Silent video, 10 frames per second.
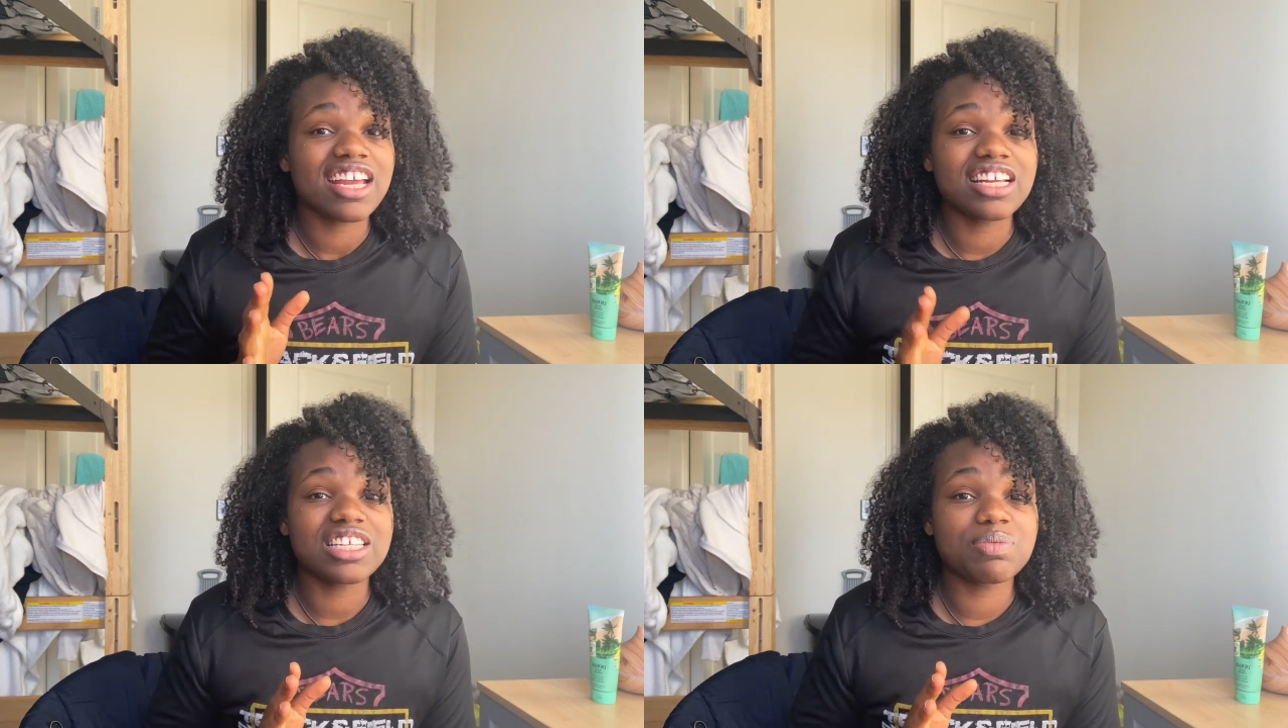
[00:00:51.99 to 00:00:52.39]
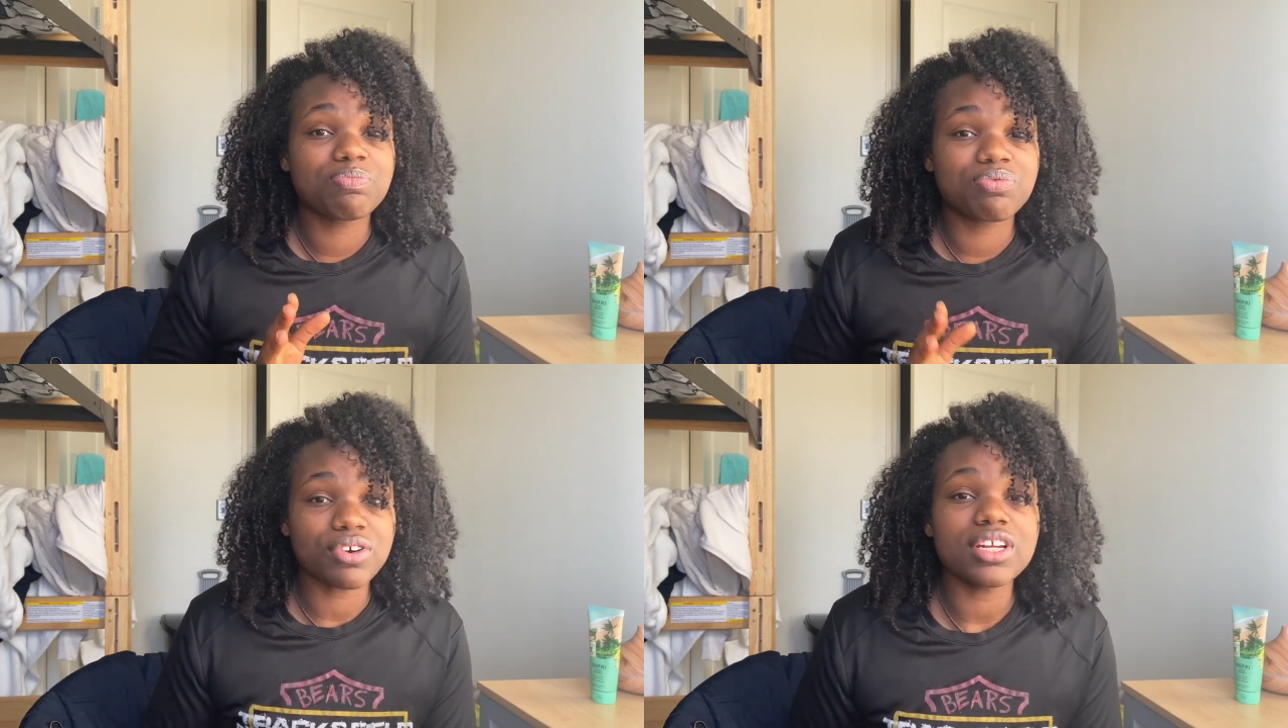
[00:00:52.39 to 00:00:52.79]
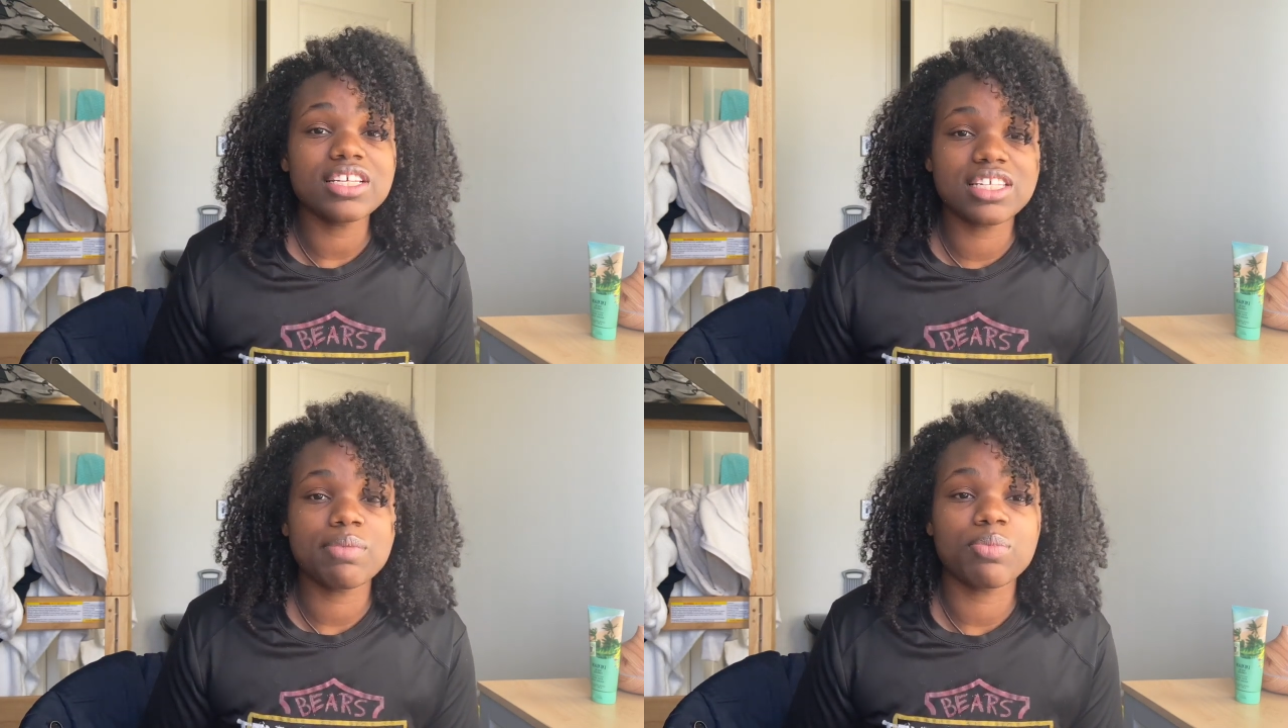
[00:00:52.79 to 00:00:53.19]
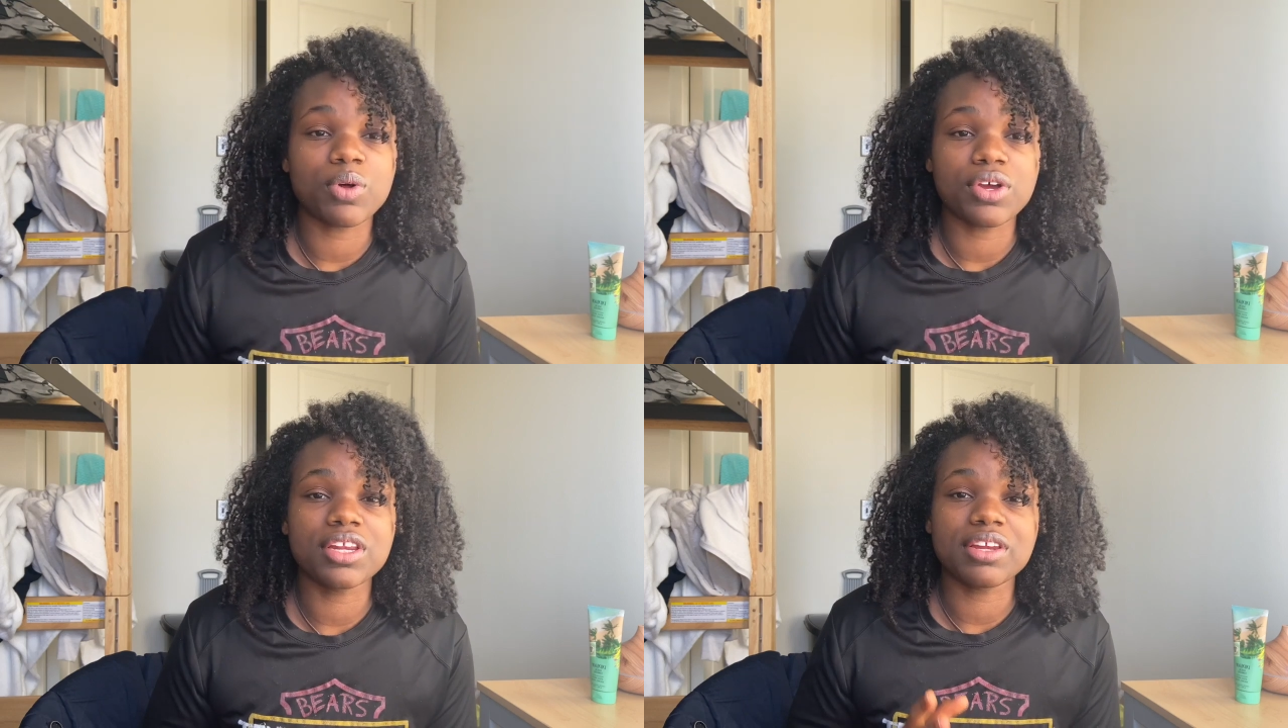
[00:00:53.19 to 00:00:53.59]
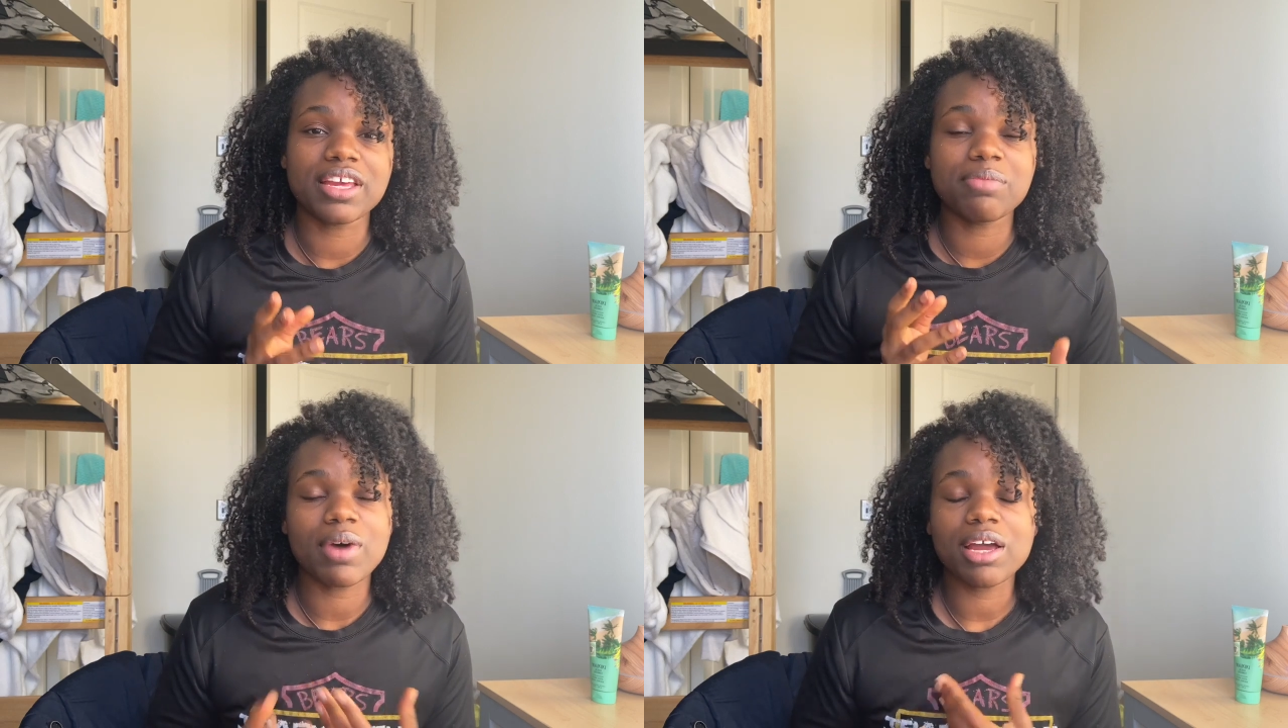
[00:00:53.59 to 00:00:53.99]
it's pretty simple. And
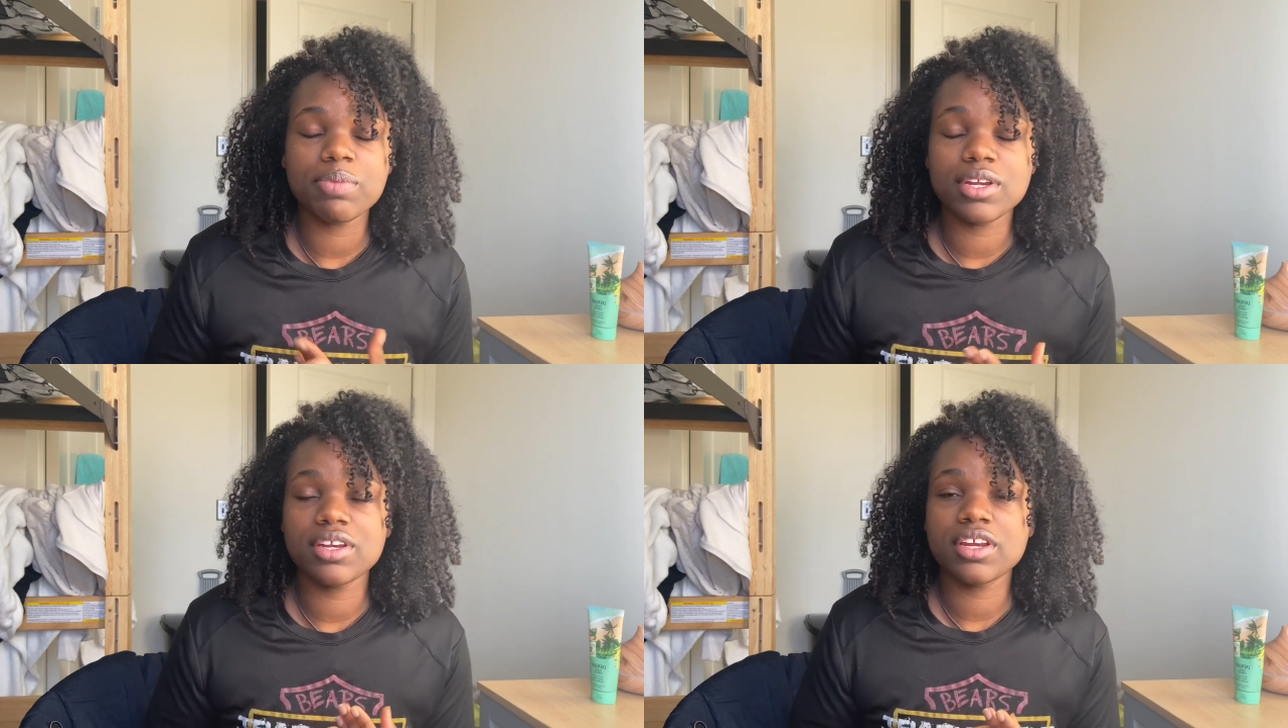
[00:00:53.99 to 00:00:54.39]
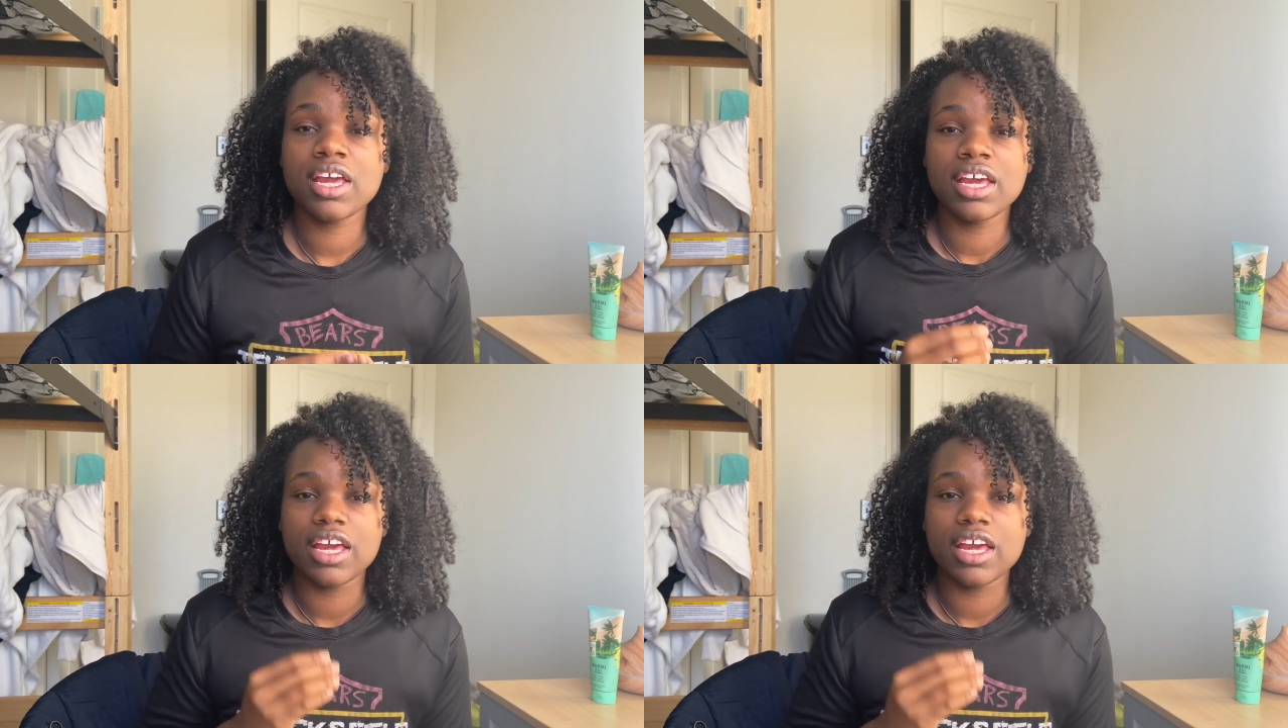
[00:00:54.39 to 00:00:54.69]
in my opinion,